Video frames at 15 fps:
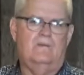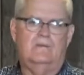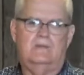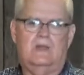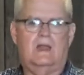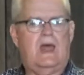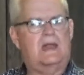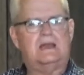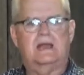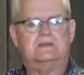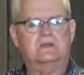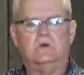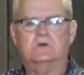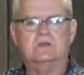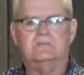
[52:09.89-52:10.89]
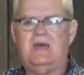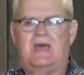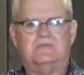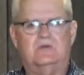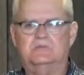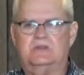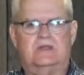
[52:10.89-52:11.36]
They'll act like they're going to the
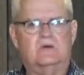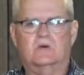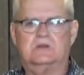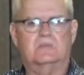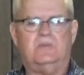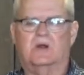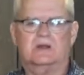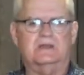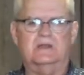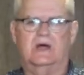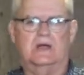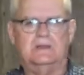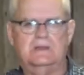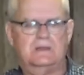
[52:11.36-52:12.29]
bathroom, but they're going to the parking lot.